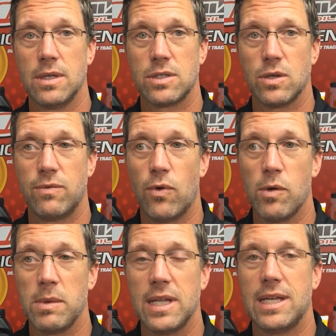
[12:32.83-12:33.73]
So
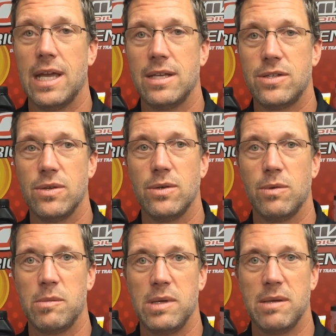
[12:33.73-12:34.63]
Formula K2
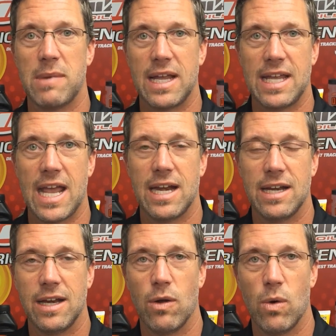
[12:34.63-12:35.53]
would be my candidate